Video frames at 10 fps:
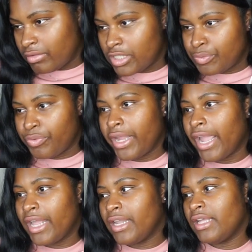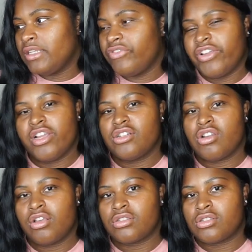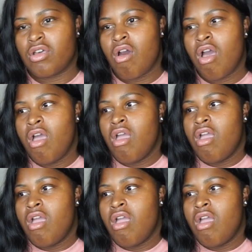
the spring, and I live here in Charleston, so